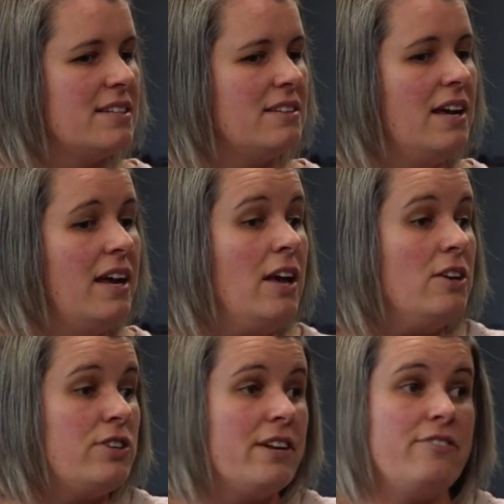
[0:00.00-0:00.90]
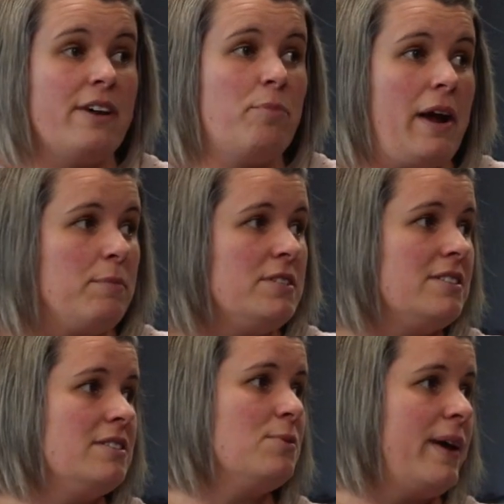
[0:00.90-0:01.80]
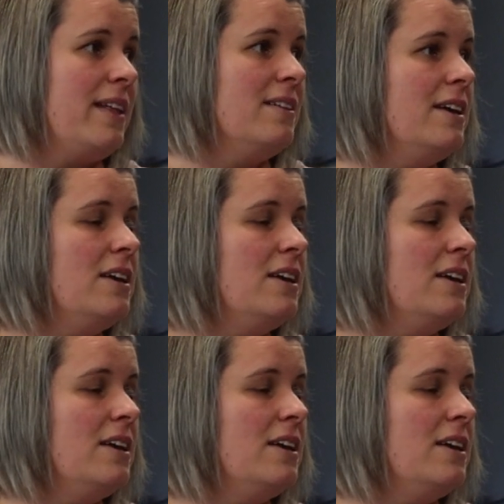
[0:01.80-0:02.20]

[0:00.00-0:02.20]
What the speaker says: and trying to find premises as well.